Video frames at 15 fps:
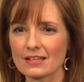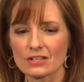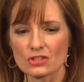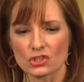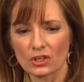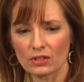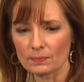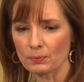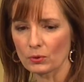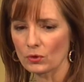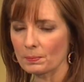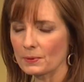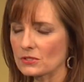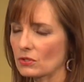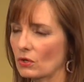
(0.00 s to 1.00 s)
Shared
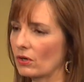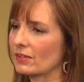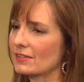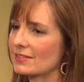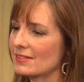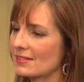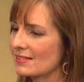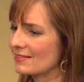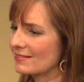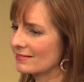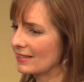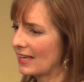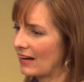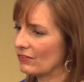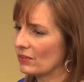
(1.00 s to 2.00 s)
purpose
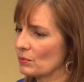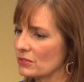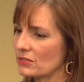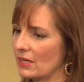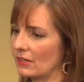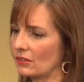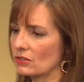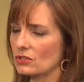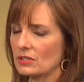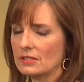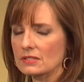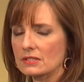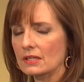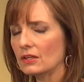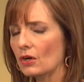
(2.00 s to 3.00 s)
harnesses everyone's
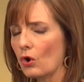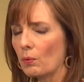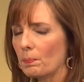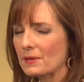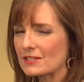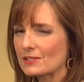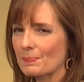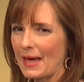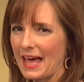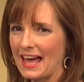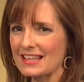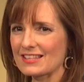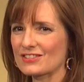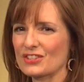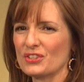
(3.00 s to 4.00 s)
energies. It opens
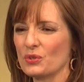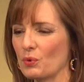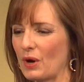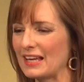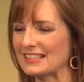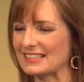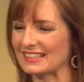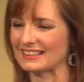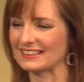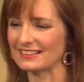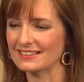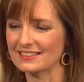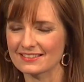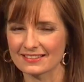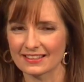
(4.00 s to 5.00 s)
paths to new
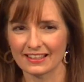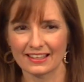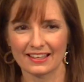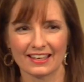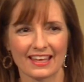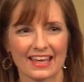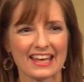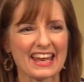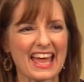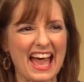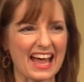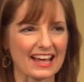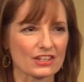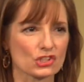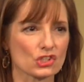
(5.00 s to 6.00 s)
ideas and
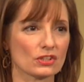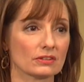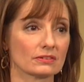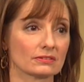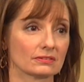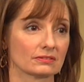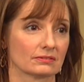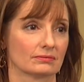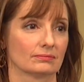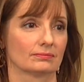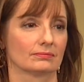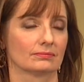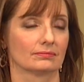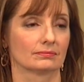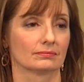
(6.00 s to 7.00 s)
action
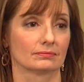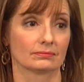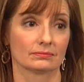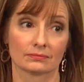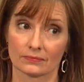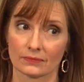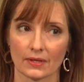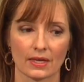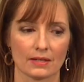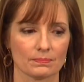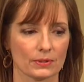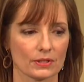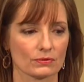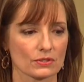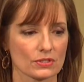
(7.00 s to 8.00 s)
and
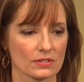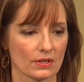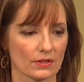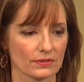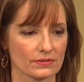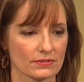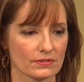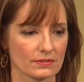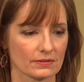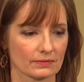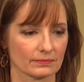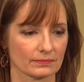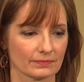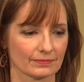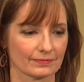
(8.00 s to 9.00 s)
big results.
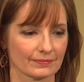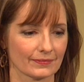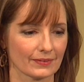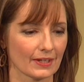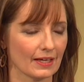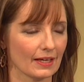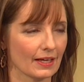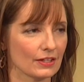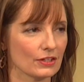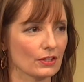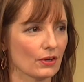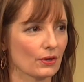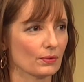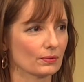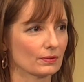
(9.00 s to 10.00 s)
You
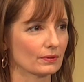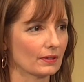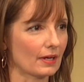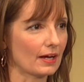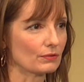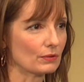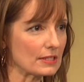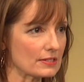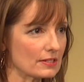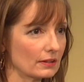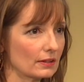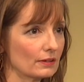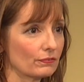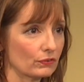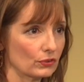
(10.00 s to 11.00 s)
know, I
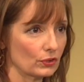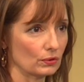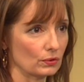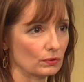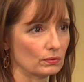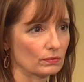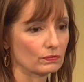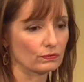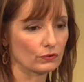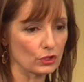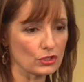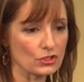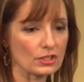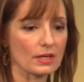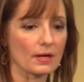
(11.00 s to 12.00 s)
recently flew
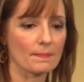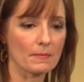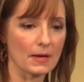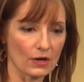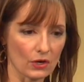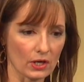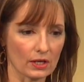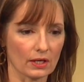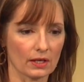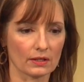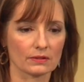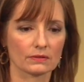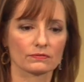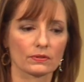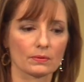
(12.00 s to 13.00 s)
Virgin America
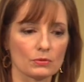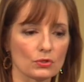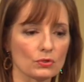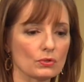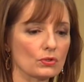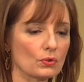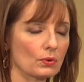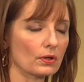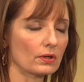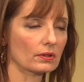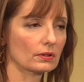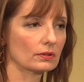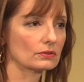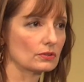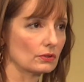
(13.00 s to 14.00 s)
from New
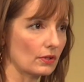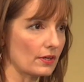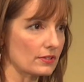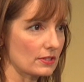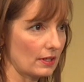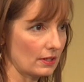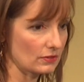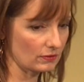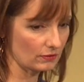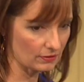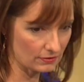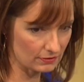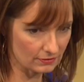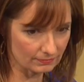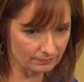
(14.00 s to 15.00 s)
York to Los
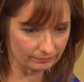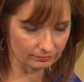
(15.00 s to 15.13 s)
Angeles.